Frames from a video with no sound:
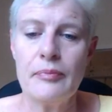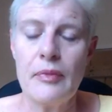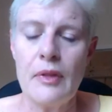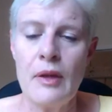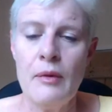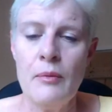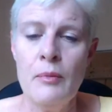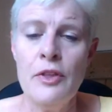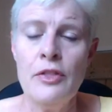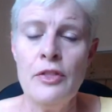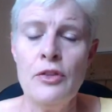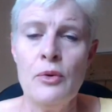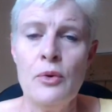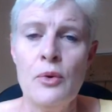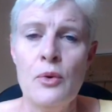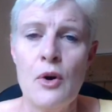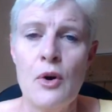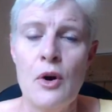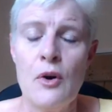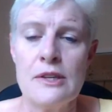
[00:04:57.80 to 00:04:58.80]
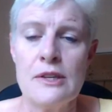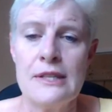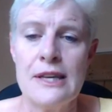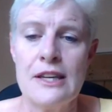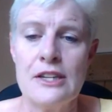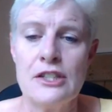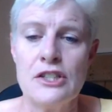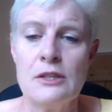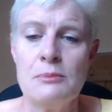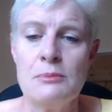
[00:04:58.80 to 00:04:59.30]
with your hot
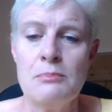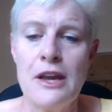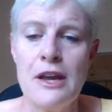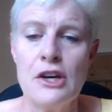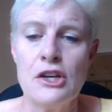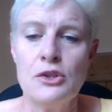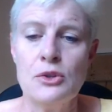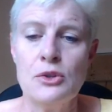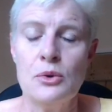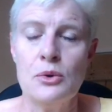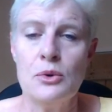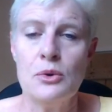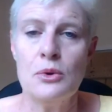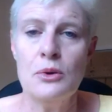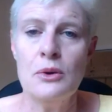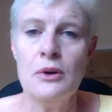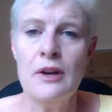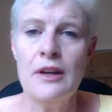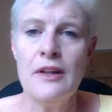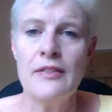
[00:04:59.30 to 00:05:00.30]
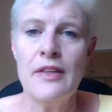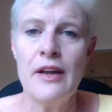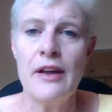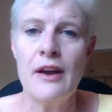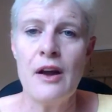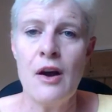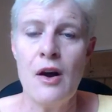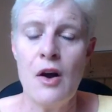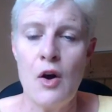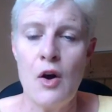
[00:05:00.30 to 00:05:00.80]
sellers, just make sure They are